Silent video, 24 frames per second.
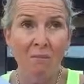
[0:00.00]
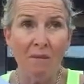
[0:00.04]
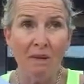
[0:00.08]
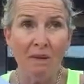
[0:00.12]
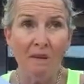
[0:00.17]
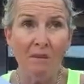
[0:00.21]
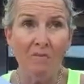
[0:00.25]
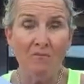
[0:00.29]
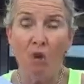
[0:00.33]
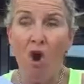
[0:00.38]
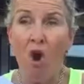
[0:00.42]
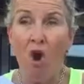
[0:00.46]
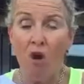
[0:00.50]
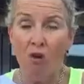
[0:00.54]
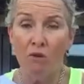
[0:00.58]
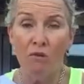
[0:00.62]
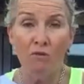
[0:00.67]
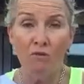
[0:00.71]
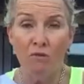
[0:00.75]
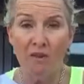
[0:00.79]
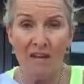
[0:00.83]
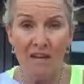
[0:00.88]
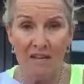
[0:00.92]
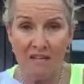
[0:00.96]
been
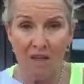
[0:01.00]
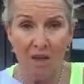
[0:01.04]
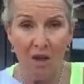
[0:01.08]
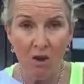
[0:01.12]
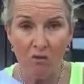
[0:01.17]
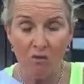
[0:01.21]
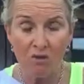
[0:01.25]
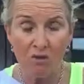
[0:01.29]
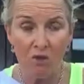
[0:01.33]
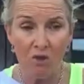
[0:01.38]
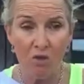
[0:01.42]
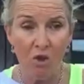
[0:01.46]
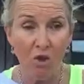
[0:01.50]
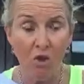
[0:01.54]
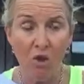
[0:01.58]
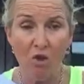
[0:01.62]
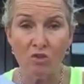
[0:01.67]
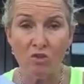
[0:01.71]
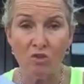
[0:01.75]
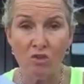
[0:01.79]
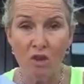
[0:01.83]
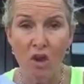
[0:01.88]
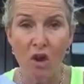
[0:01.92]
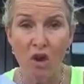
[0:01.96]
wrong feeling those
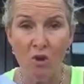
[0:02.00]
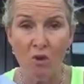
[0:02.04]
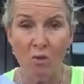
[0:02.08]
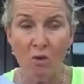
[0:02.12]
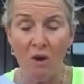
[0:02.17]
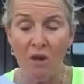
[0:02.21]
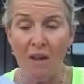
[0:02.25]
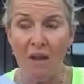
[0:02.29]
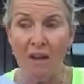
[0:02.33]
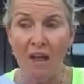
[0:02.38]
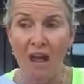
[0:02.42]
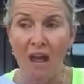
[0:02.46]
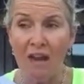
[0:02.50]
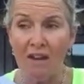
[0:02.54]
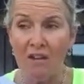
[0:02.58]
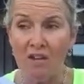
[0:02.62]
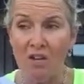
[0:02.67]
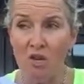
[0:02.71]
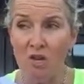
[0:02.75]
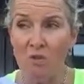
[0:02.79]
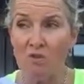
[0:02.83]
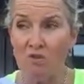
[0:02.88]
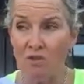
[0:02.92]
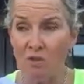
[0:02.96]
thoughts? No. I
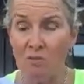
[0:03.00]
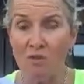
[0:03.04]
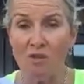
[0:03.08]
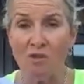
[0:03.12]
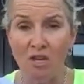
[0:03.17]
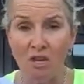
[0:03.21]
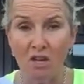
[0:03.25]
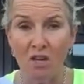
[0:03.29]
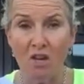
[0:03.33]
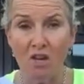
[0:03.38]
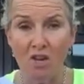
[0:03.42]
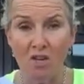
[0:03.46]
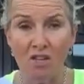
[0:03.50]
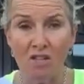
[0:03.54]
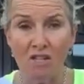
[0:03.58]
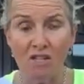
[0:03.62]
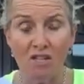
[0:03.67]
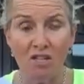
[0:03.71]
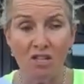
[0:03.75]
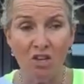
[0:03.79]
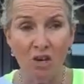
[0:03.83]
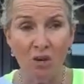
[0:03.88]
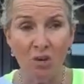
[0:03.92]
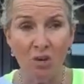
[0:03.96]
use them as a
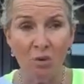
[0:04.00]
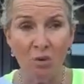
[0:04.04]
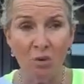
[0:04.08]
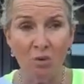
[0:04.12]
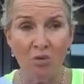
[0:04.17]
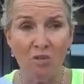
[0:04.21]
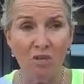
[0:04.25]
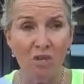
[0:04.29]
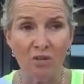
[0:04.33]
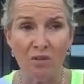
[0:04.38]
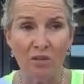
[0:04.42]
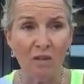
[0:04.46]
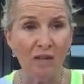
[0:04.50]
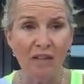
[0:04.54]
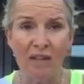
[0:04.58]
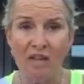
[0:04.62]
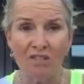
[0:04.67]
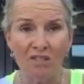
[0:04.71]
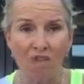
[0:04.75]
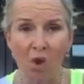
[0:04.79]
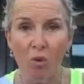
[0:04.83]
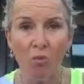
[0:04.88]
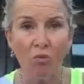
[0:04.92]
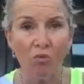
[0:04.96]
learning tool to think
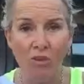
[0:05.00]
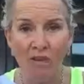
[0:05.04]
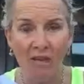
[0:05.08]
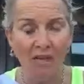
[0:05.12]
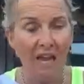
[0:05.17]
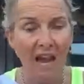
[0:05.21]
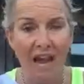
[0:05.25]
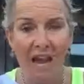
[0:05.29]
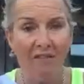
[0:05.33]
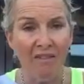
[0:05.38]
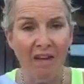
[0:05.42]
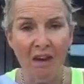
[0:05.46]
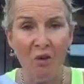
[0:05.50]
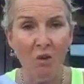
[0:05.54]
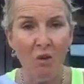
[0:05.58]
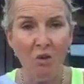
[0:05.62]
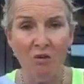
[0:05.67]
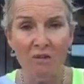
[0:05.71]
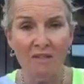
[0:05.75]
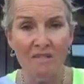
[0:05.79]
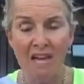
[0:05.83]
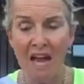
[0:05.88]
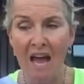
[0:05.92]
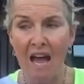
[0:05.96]
I don't think like that
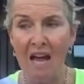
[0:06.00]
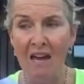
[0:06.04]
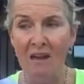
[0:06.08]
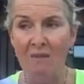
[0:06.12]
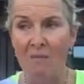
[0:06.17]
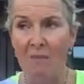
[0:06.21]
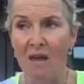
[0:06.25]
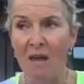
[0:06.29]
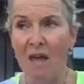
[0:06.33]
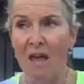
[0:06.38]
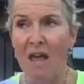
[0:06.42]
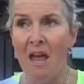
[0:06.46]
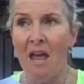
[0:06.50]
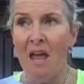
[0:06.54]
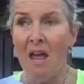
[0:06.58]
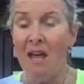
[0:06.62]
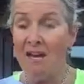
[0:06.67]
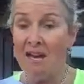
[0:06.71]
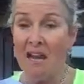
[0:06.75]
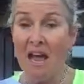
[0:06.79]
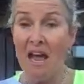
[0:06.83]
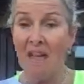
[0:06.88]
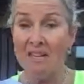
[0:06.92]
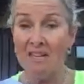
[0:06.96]
all the time.
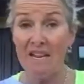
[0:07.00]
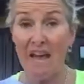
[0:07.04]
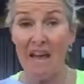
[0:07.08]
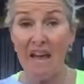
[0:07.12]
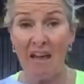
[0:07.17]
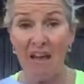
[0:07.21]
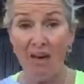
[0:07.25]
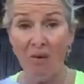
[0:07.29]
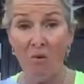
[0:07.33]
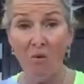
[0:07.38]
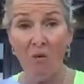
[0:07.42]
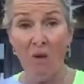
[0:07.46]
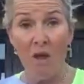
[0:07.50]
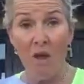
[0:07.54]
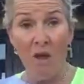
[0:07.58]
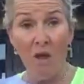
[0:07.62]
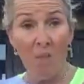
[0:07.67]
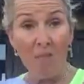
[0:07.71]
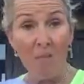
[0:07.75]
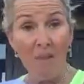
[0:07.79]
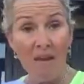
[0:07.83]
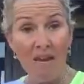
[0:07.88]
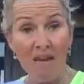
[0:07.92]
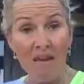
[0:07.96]
And like now,
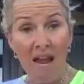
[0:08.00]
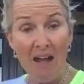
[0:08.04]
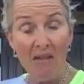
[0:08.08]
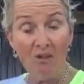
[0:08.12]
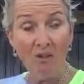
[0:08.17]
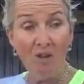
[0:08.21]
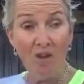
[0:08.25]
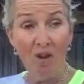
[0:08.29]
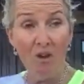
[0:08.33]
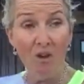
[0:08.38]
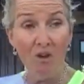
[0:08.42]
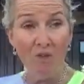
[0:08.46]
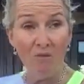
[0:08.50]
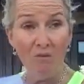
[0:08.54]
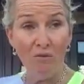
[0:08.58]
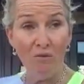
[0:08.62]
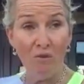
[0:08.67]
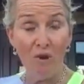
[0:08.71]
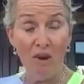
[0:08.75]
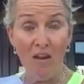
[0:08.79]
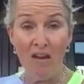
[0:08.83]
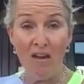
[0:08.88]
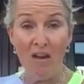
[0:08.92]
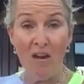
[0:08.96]
being alcohol
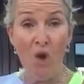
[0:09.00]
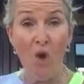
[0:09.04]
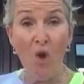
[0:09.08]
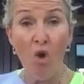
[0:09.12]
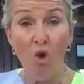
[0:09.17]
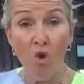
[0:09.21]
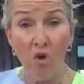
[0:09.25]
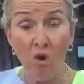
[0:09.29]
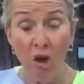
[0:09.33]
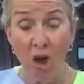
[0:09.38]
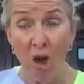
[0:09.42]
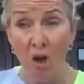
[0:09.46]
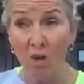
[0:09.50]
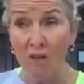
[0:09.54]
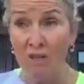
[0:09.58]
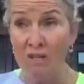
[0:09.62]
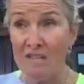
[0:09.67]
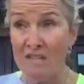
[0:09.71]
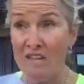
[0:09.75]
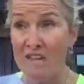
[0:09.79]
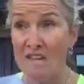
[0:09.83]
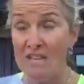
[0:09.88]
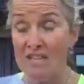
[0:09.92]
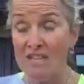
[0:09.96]
free, all
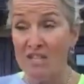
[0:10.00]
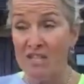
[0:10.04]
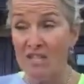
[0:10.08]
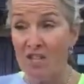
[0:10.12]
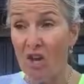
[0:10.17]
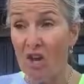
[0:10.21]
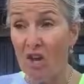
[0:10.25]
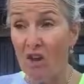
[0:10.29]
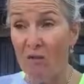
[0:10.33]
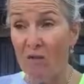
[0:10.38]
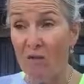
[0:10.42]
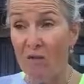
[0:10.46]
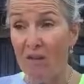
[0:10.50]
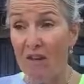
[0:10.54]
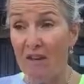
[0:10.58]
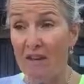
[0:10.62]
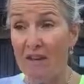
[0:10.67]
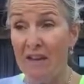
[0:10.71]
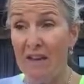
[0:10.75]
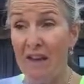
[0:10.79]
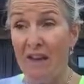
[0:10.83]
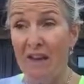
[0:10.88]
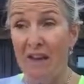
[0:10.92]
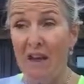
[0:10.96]
holiday,
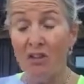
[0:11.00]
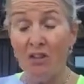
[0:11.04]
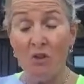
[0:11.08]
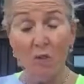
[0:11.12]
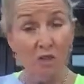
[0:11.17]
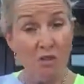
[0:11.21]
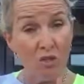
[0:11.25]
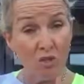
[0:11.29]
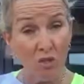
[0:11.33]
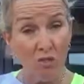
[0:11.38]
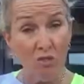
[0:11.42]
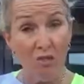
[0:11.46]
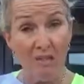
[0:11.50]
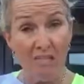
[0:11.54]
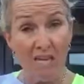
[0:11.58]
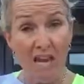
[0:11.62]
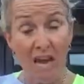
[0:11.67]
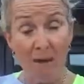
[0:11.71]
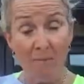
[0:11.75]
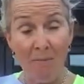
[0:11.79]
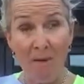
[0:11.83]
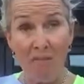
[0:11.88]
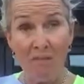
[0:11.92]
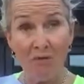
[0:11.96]
surfing. There was another
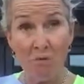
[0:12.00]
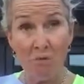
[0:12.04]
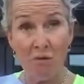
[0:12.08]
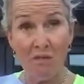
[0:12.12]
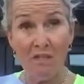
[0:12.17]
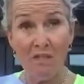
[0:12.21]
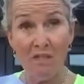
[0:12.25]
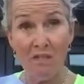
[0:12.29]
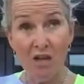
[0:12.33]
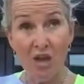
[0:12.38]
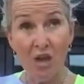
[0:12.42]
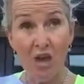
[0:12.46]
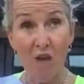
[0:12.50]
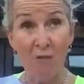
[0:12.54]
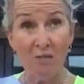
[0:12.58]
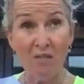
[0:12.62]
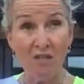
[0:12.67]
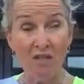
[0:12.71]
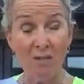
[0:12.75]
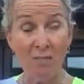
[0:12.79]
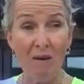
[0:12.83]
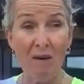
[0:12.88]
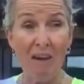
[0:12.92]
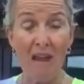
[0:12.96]
time after we'd surfed,
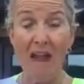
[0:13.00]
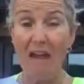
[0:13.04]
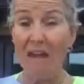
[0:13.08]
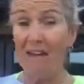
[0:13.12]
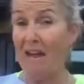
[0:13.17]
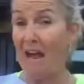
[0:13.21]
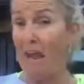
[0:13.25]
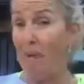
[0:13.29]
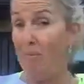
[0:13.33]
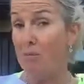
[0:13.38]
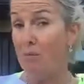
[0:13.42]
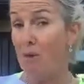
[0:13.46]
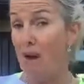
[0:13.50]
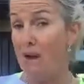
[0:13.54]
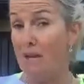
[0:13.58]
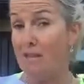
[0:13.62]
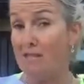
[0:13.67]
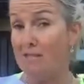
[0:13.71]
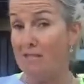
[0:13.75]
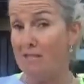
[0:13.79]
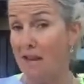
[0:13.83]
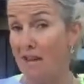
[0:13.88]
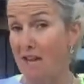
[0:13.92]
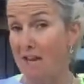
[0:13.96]
it's a bit like après
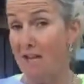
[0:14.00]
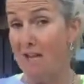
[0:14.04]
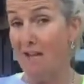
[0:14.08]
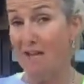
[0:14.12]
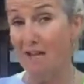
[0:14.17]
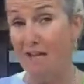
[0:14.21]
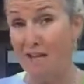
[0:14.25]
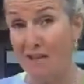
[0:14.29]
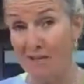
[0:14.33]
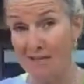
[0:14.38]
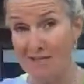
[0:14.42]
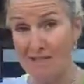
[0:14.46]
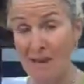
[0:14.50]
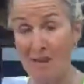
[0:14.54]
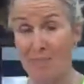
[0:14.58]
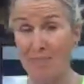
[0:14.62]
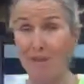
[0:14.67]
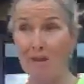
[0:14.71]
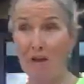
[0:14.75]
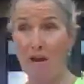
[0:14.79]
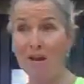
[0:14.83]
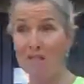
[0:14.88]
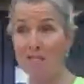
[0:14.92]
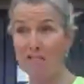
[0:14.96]
ski, I think. It's
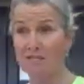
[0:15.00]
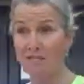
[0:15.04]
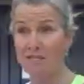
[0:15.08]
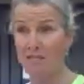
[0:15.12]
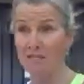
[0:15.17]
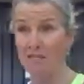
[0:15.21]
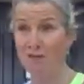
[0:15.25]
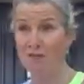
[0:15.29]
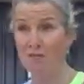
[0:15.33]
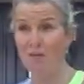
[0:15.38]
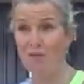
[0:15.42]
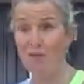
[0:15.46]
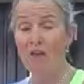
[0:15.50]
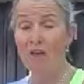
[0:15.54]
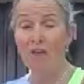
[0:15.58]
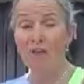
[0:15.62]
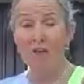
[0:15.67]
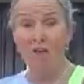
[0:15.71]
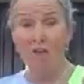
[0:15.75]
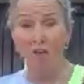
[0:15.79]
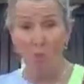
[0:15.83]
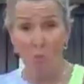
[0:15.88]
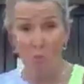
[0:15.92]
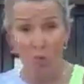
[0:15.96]
après surf
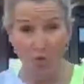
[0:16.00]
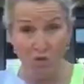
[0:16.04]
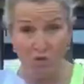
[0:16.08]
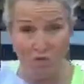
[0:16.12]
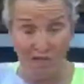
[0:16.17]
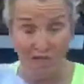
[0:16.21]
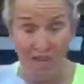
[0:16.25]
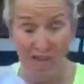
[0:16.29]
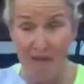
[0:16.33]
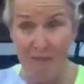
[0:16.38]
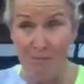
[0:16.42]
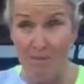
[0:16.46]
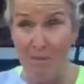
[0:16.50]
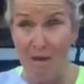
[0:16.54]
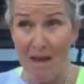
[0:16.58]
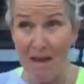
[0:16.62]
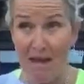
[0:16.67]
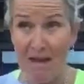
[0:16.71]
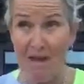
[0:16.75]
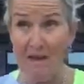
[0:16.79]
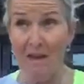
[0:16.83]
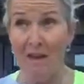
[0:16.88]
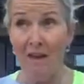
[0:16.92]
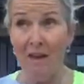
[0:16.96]
at Watergate
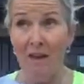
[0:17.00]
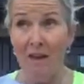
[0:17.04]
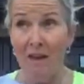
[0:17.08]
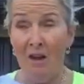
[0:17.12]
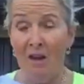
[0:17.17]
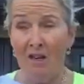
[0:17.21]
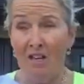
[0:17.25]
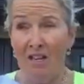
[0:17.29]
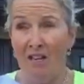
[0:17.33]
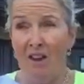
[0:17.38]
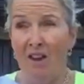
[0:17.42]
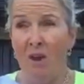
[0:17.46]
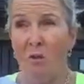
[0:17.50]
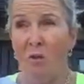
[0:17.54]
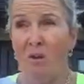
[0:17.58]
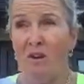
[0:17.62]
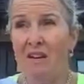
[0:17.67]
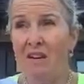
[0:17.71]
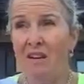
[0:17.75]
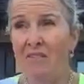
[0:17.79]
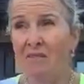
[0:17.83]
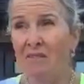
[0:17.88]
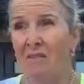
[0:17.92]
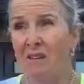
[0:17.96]
Bay. You know when
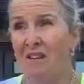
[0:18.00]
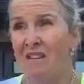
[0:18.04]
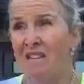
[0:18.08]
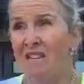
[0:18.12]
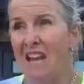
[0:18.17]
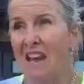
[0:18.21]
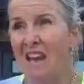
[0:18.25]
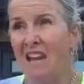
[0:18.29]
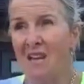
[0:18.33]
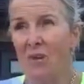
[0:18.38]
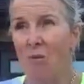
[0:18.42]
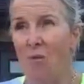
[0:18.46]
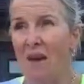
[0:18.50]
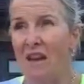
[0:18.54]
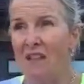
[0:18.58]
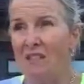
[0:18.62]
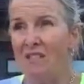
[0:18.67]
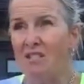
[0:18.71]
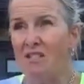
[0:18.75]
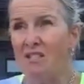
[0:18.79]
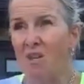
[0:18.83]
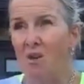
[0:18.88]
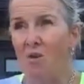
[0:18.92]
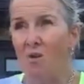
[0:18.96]
you take your
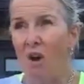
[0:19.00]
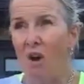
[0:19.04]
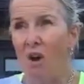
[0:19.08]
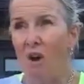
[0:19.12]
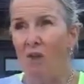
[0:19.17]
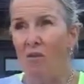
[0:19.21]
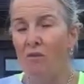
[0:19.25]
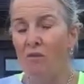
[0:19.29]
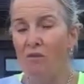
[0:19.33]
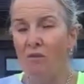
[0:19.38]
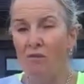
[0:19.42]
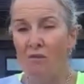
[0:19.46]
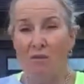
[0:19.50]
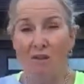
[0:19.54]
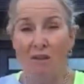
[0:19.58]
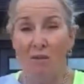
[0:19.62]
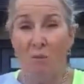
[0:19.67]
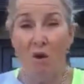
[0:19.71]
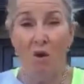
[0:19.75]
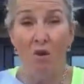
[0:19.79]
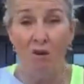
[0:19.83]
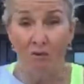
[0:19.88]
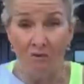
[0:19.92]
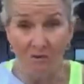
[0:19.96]
wetsuit off, I mean you
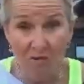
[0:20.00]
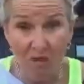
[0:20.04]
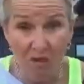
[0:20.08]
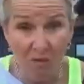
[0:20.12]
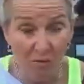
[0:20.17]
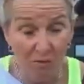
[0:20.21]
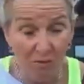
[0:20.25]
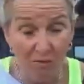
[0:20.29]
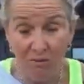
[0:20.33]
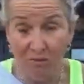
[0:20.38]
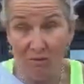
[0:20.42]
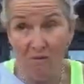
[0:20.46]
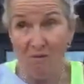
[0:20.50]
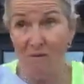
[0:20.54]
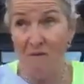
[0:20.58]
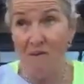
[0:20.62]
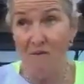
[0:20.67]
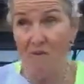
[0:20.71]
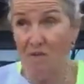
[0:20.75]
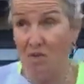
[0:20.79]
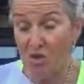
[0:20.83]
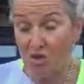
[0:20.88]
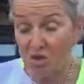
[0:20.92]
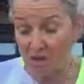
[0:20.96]
won't if you've
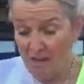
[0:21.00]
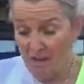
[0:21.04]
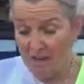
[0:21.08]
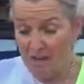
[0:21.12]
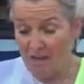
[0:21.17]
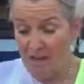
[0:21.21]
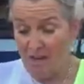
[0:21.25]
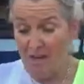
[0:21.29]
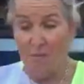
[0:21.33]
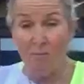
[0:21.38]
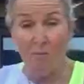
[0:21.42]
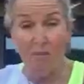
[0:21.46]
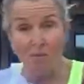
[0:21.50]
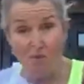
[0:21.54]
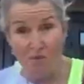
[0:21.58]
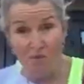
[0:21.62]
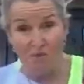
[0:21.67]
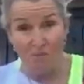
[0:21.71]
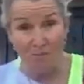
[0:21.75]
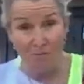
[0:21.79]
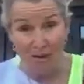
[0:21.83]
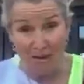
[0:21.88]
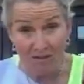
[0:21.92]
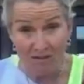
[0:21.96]
never done it, but
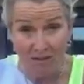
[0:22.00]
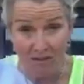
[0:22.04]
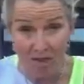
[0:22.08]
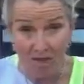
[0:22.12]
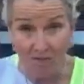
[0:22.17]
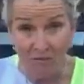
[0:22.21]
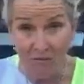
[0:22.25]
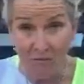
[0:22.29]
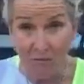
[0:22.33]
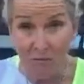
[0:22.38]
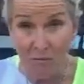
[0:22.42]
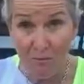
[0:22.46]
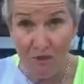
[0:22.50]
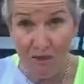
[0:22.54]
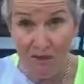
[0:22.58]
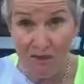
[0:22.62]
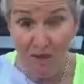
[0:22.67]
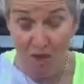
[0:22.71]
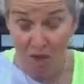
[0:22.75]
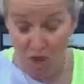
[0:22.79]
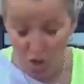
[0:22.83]
just imagine for a minute,